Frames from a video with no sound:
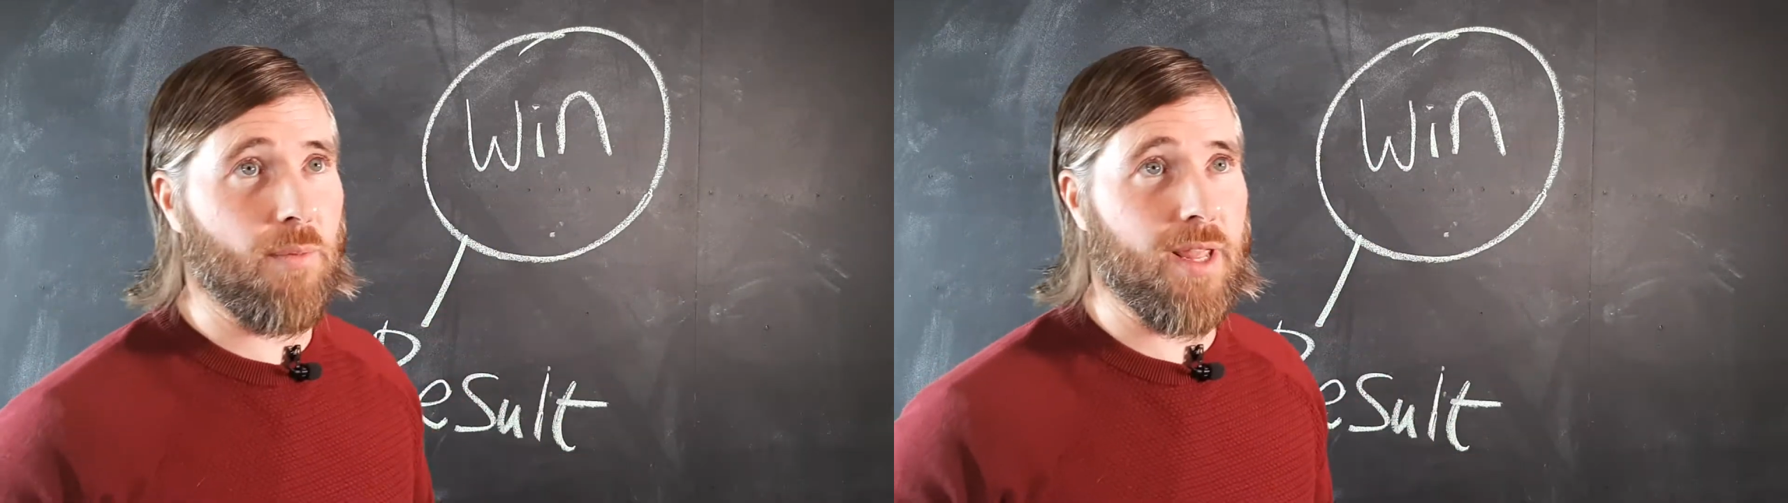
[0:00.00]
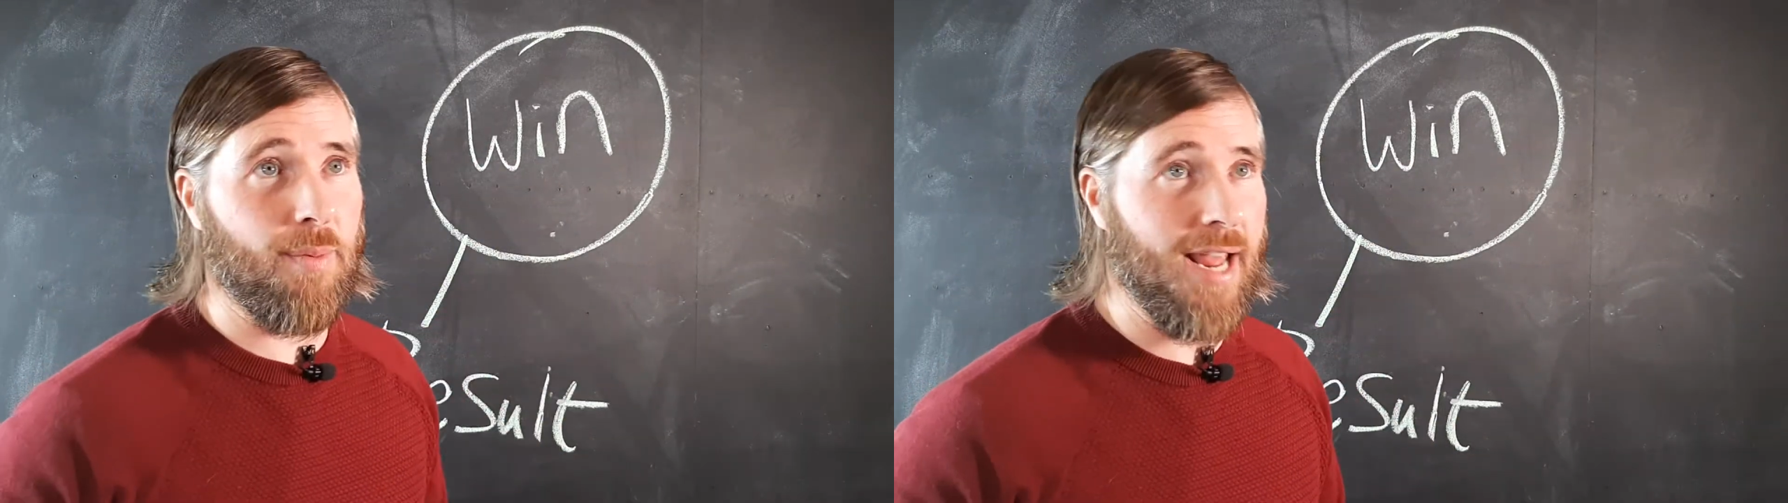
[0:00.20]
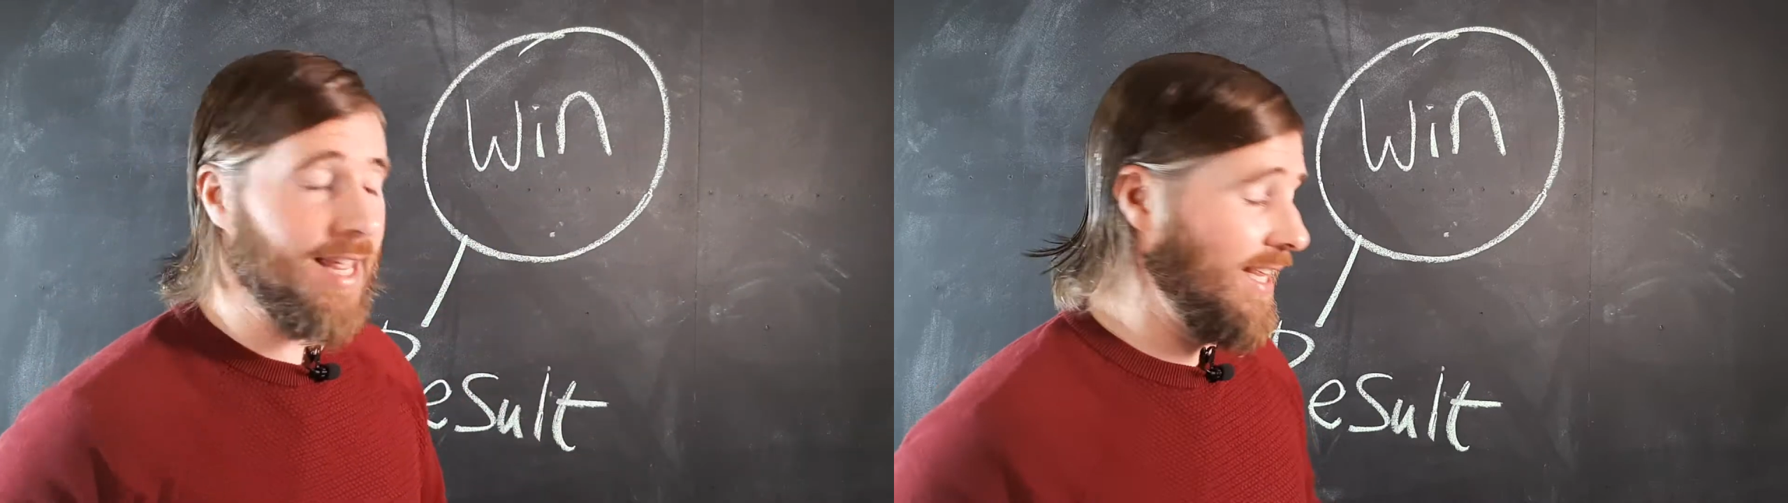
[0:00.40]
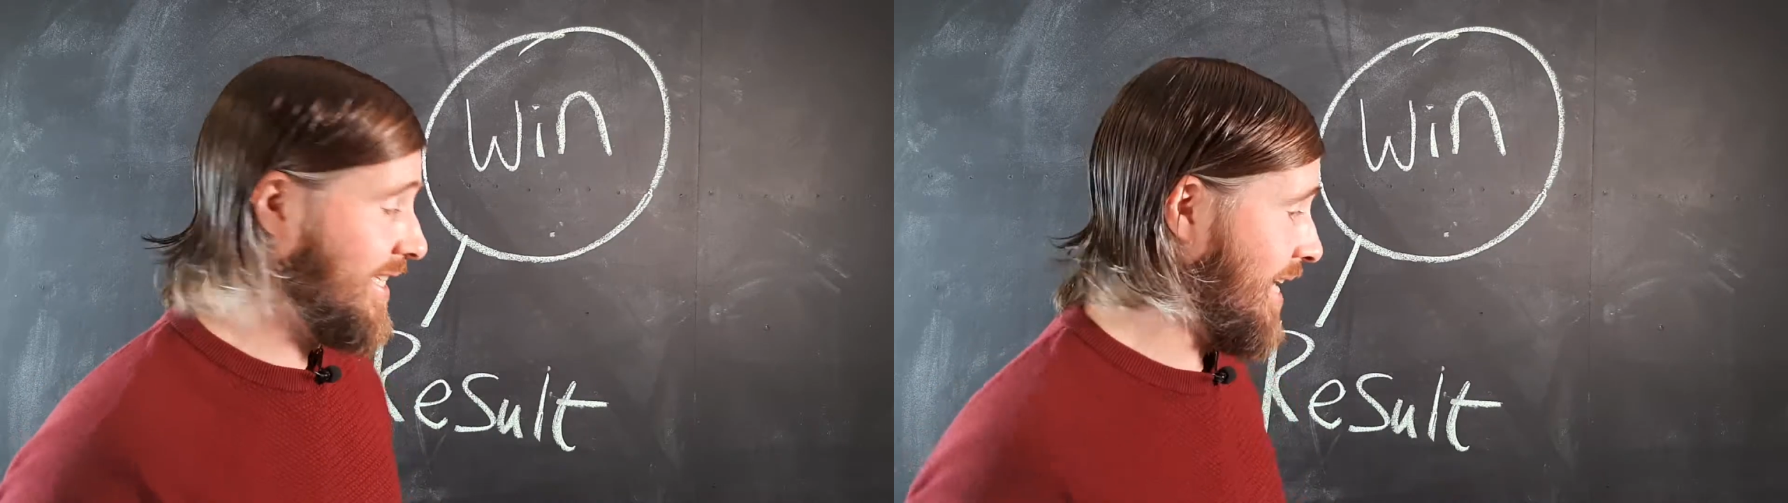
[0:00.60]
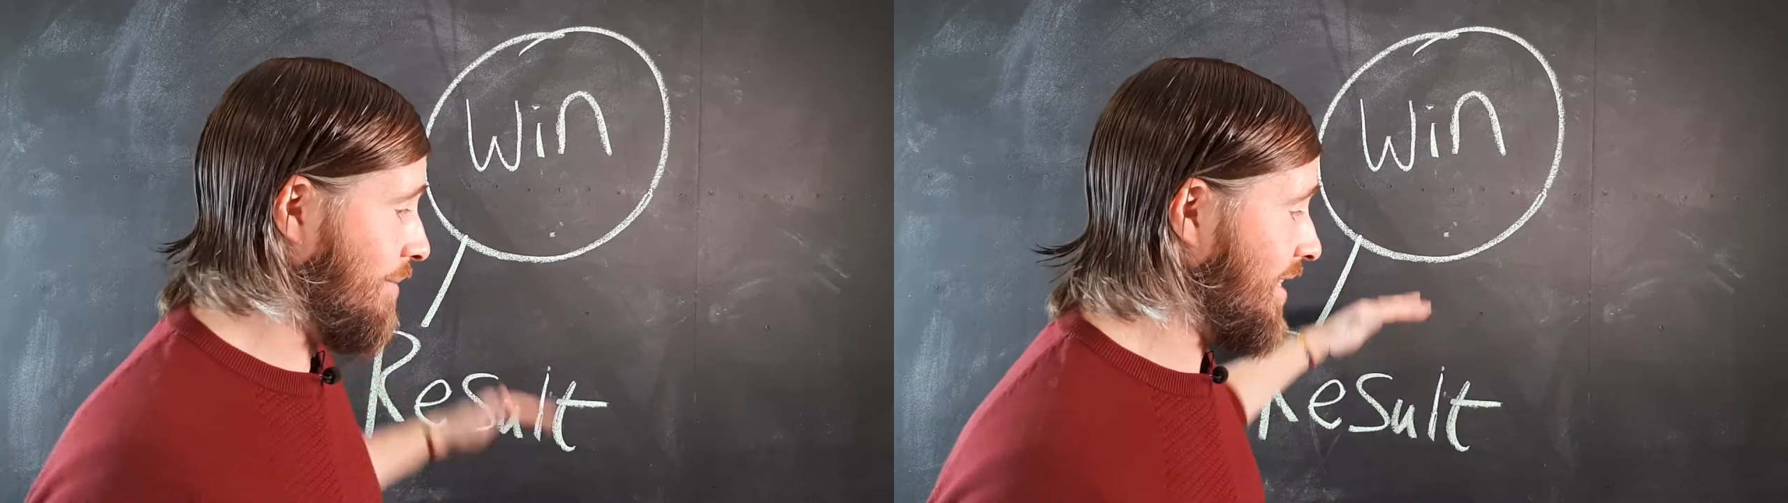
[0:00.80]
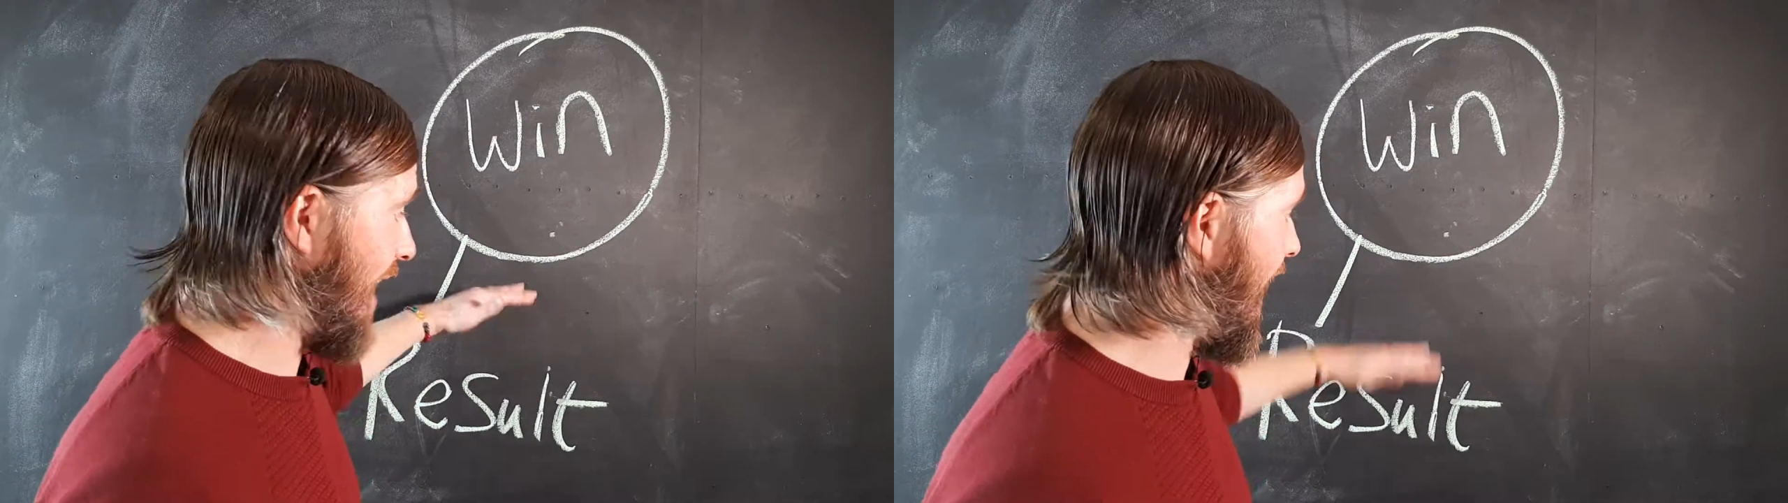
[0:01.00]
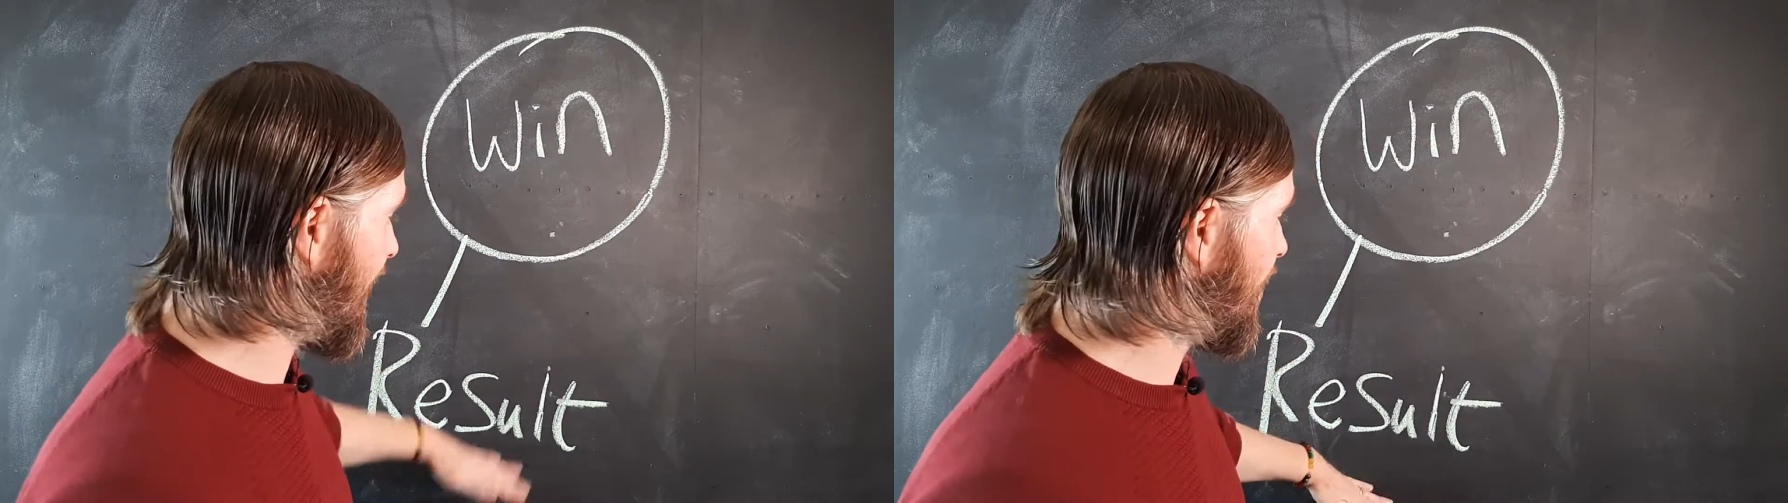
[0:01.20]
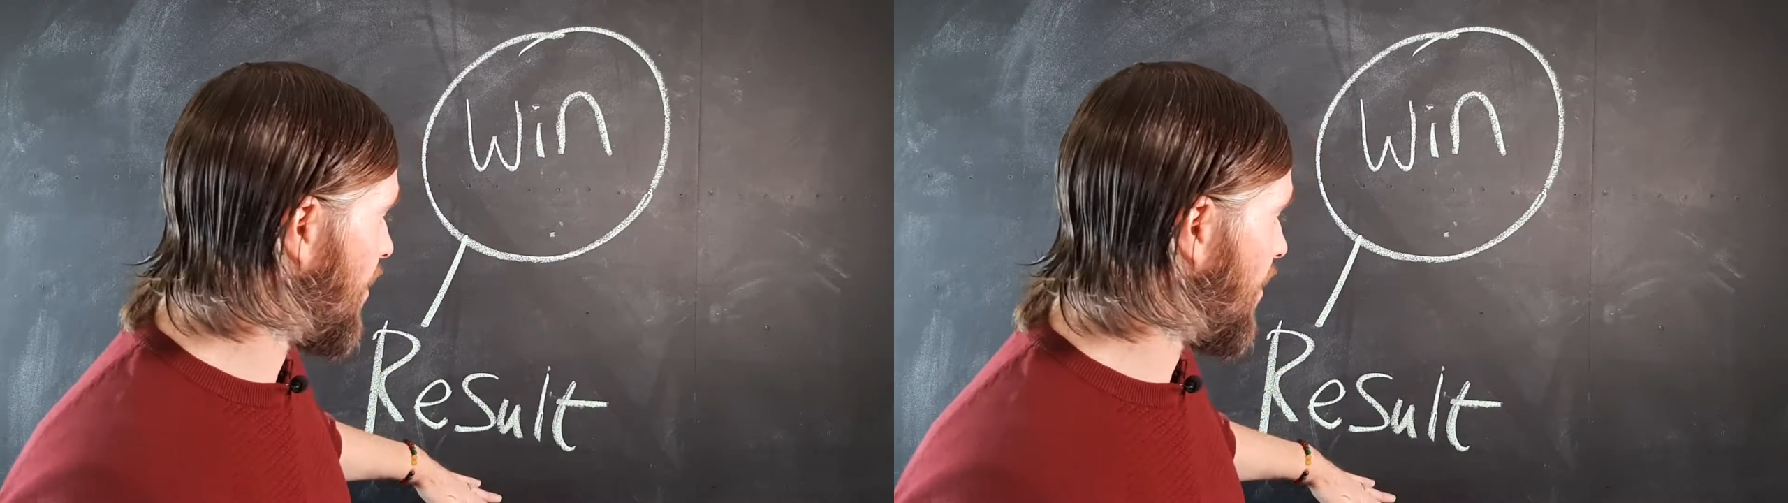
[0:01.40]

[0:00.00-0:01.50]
we applied, the same sense